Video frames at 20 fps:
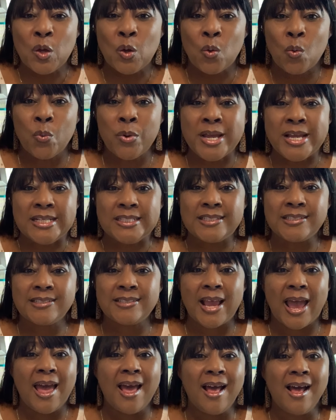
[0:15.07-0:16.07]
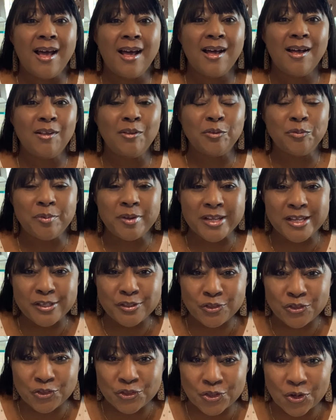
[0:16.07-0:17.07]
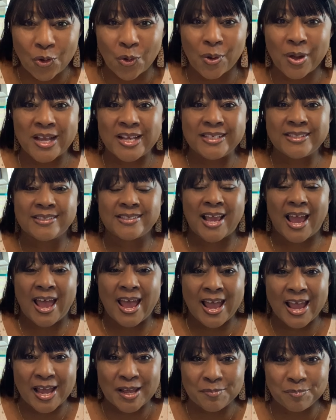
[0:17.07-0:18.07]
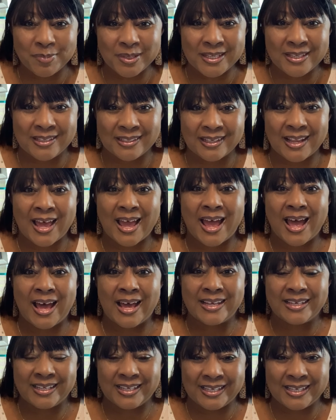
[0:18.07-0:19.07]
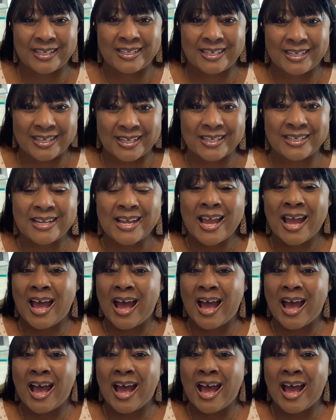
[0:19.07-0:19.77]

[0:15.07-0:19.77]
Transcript: We shall rejoice and be glad in it.